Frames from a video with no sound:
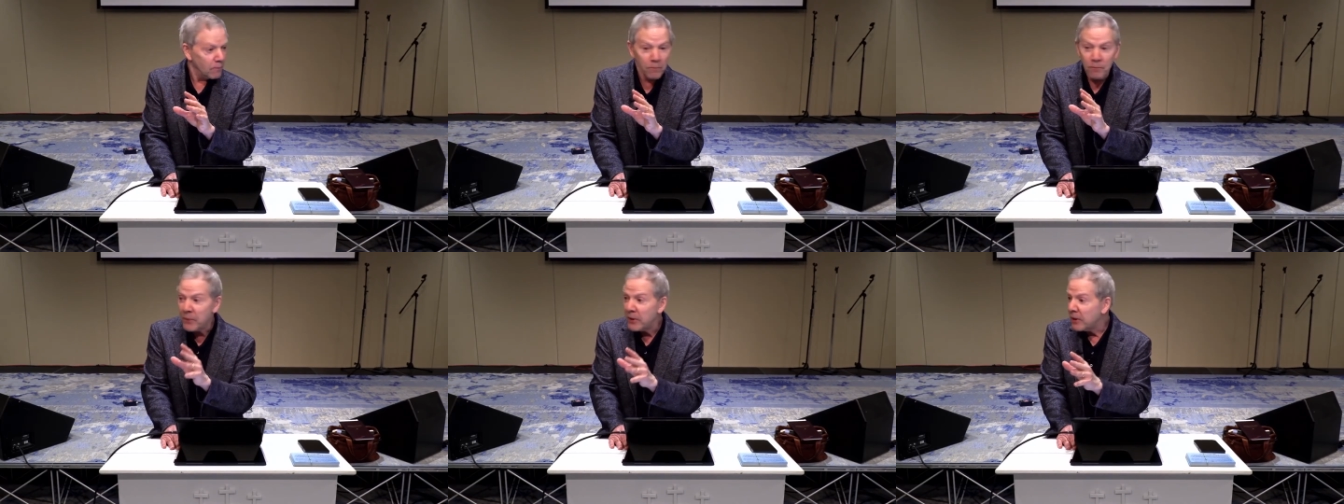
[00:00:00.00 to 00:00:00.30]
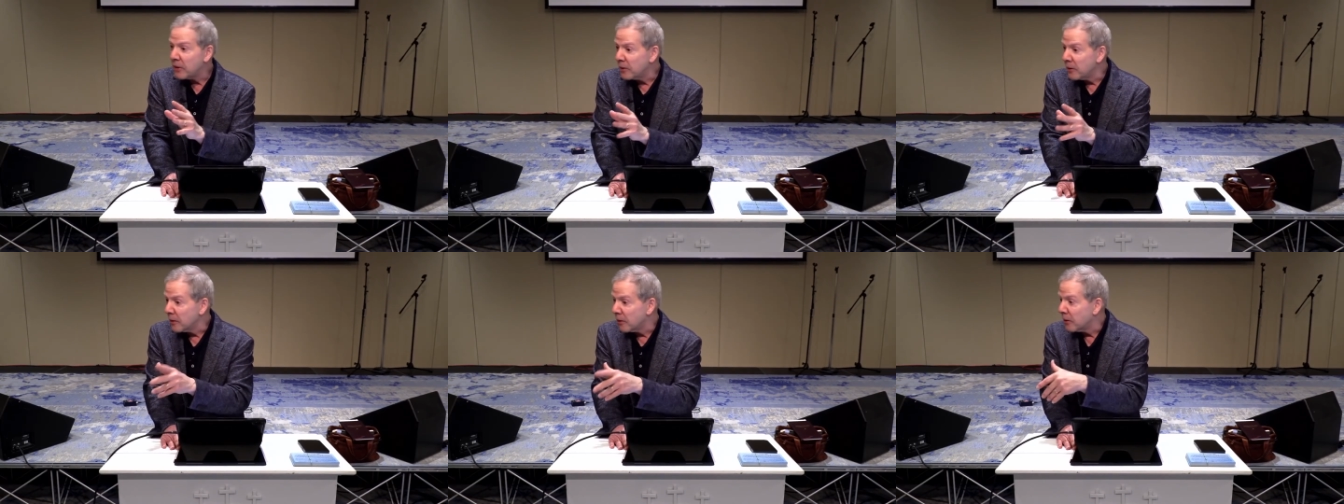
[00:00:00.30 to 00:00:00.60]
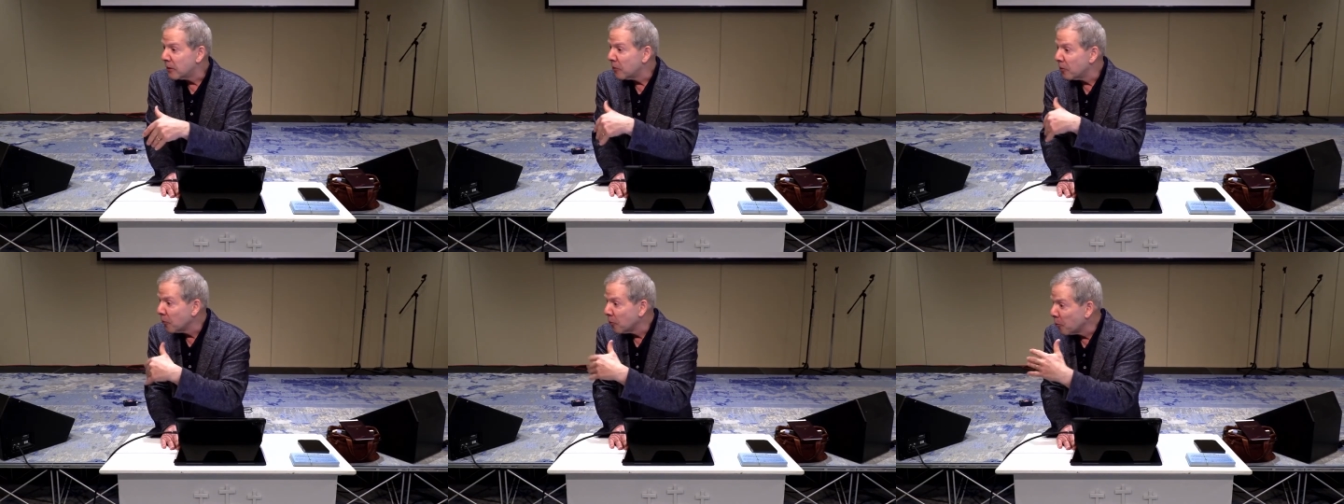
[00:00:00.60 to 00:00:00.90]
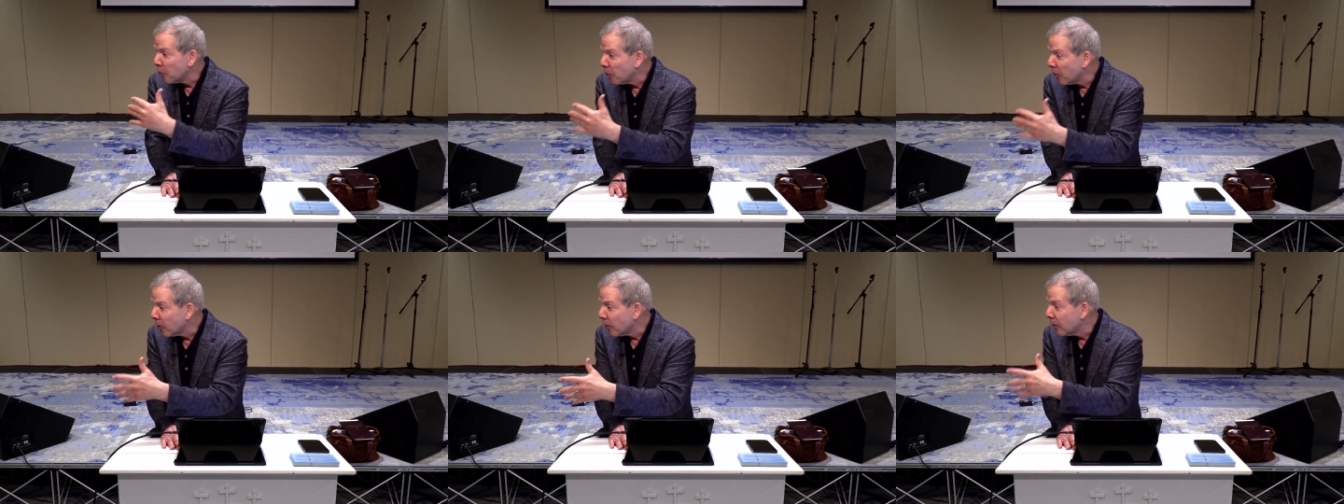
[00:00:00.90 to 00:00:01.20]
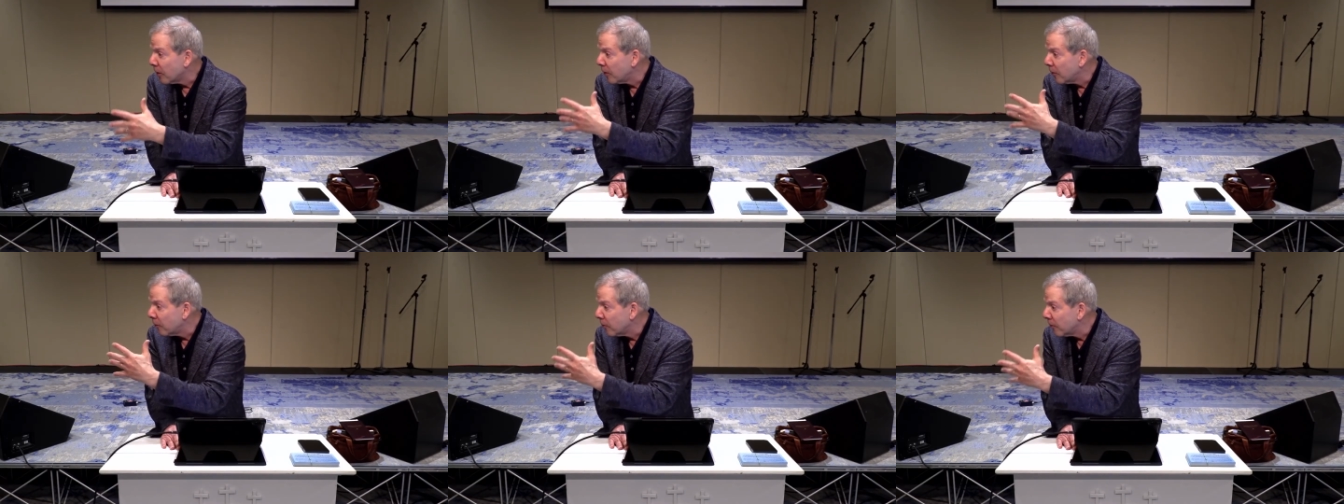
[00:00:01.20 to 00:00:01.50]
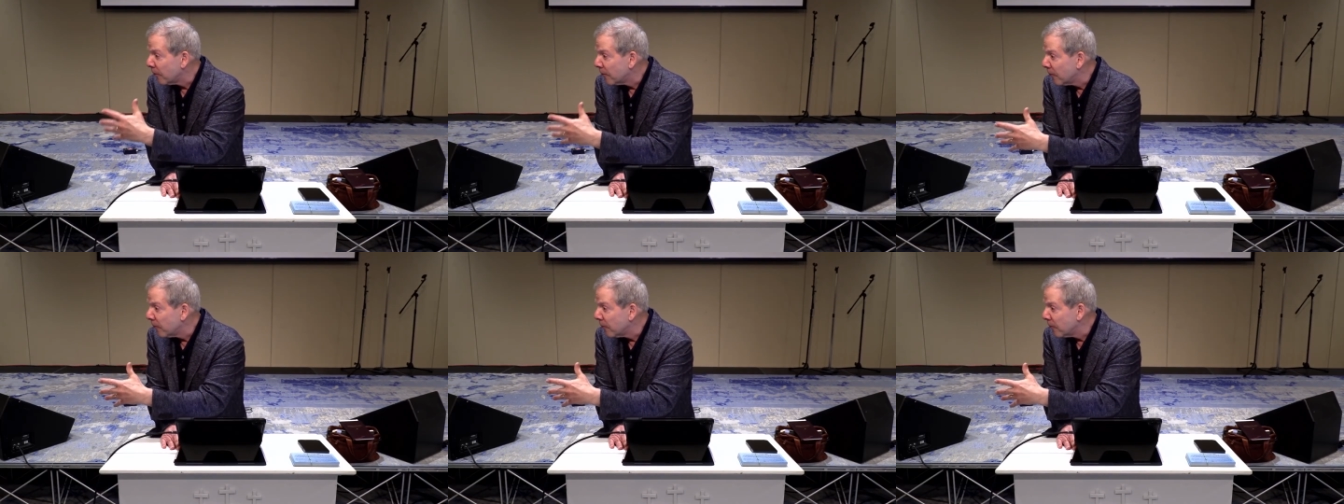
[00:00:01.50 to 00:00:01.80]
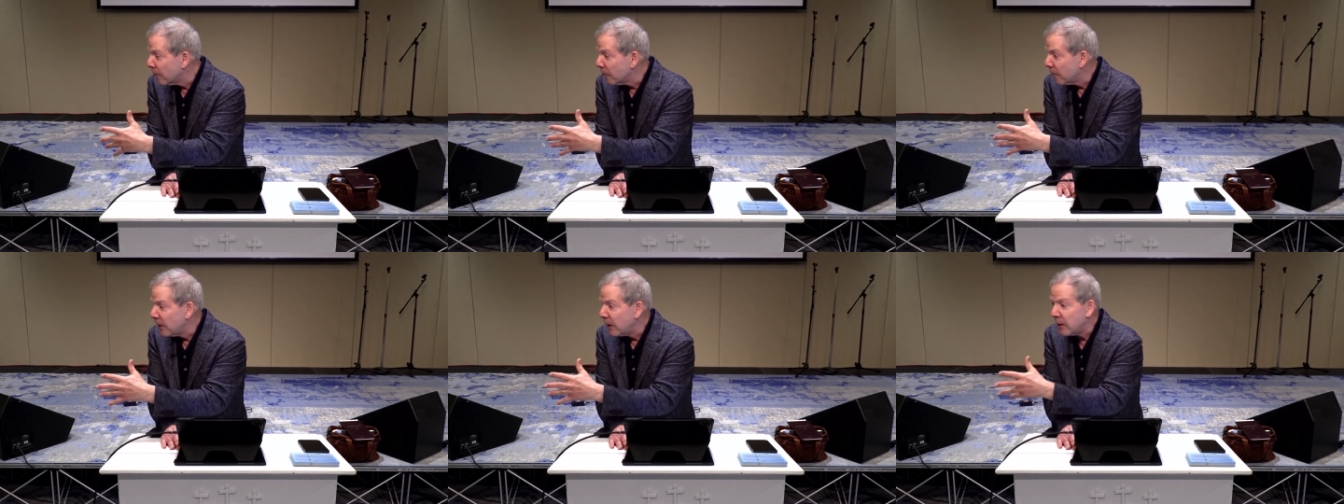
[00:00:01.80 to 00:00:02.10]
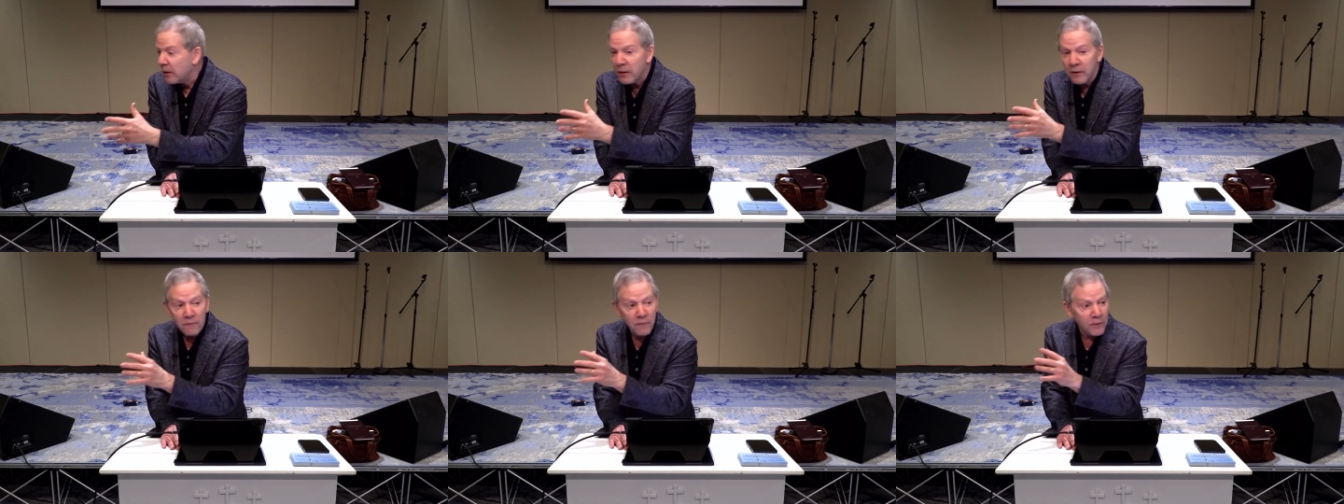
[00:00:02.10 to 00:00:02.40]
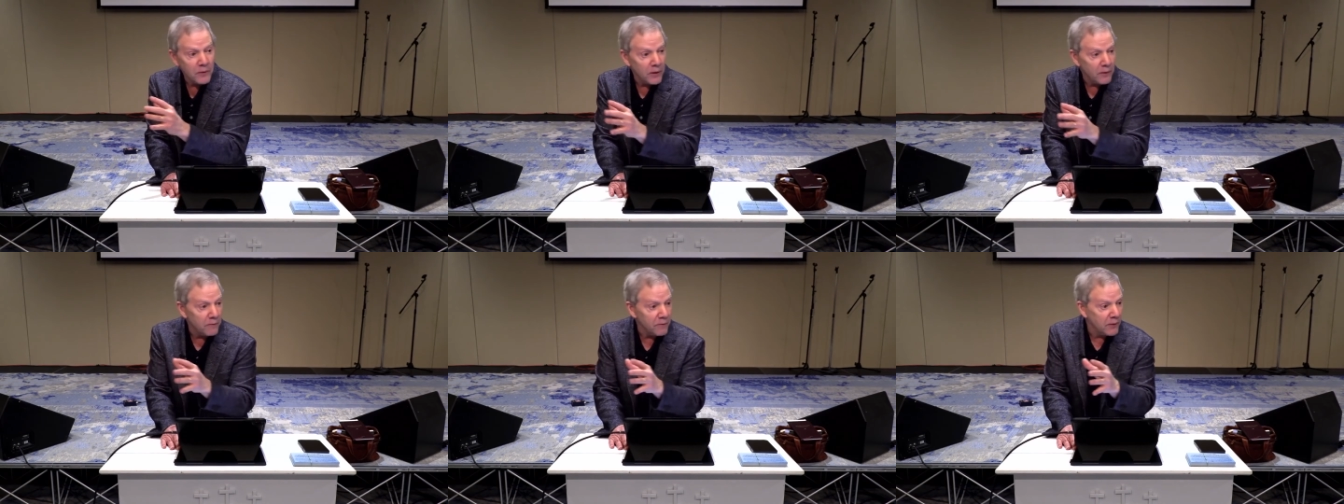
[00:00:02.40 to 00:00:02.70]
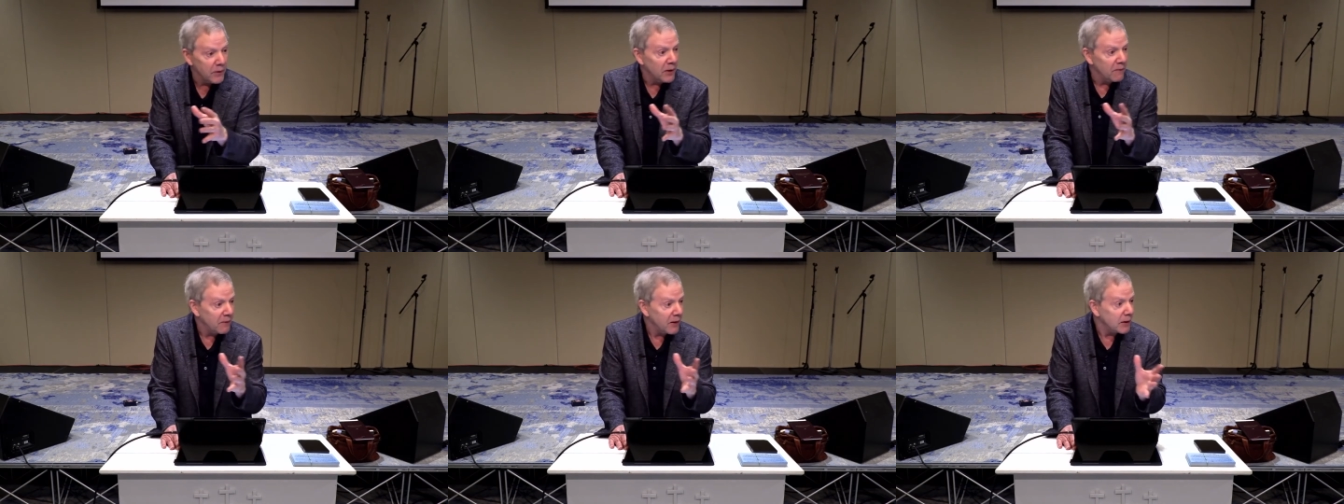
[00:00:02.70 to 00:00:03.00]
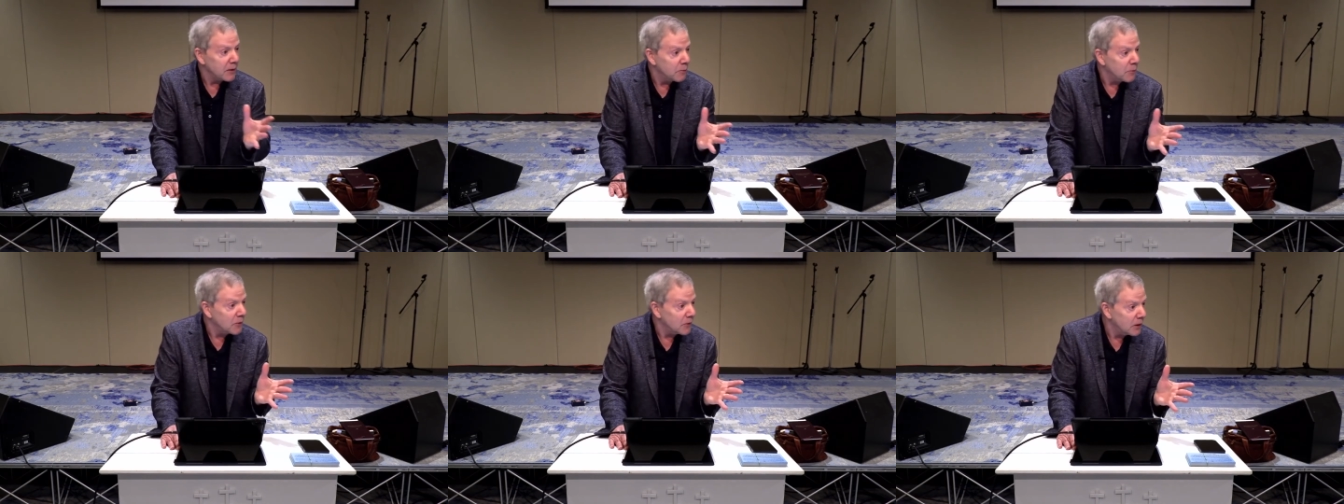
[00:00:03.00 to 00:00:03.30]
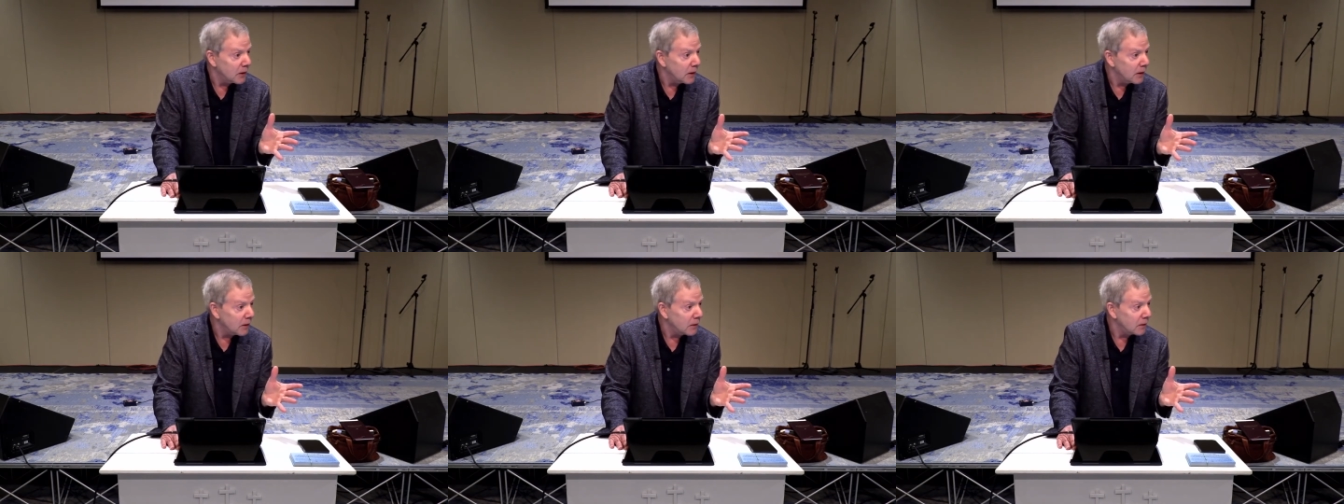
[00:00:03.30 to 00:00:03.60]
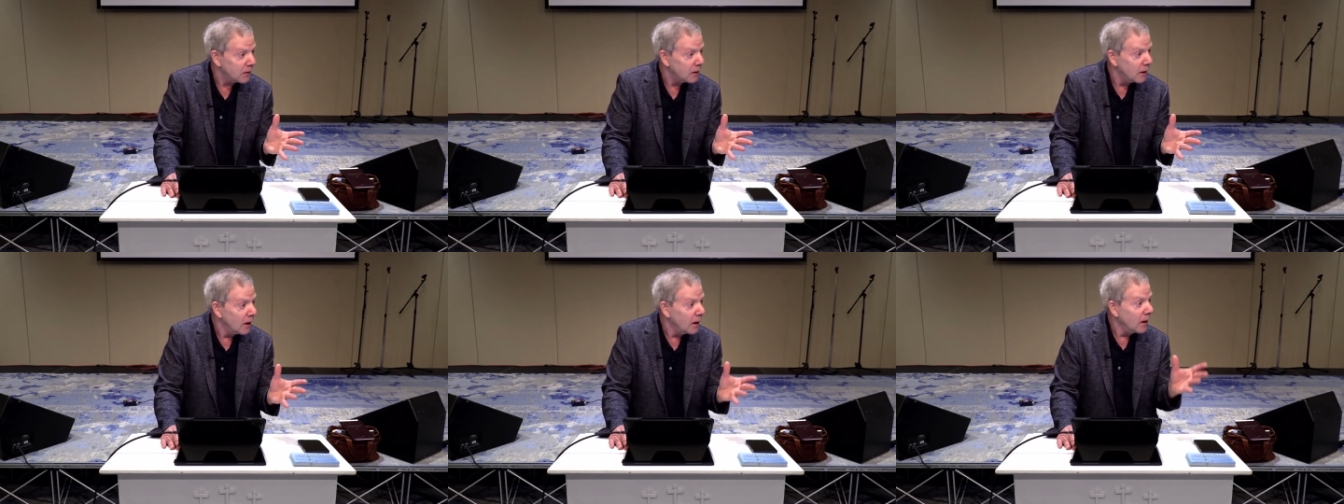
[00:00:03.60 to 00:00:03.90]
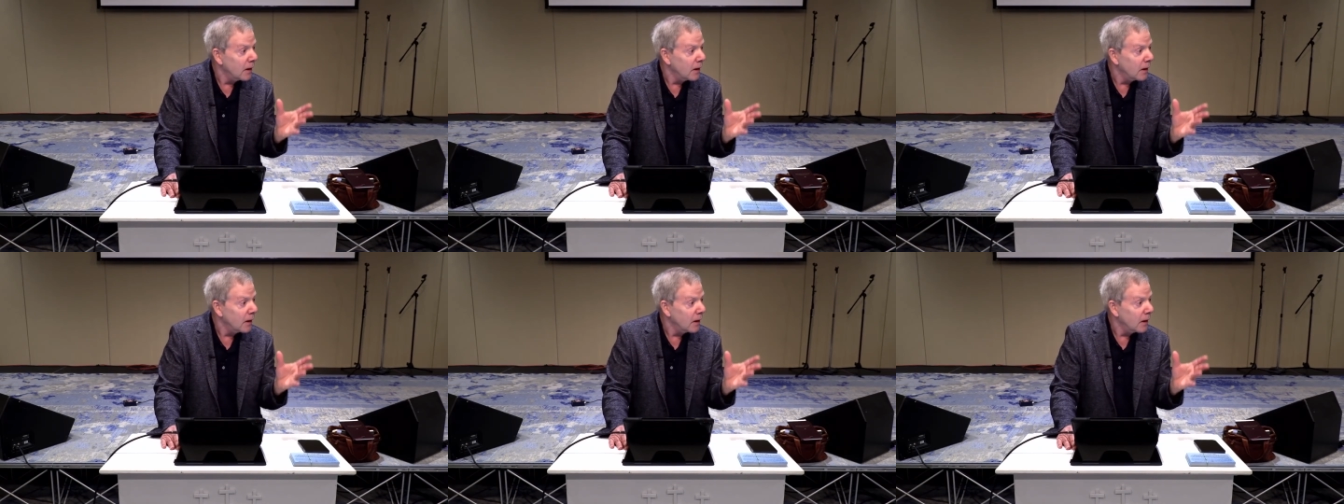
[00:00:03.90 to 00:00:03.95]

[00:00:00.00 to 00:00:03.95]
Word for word: business, your work, your arena of expertise.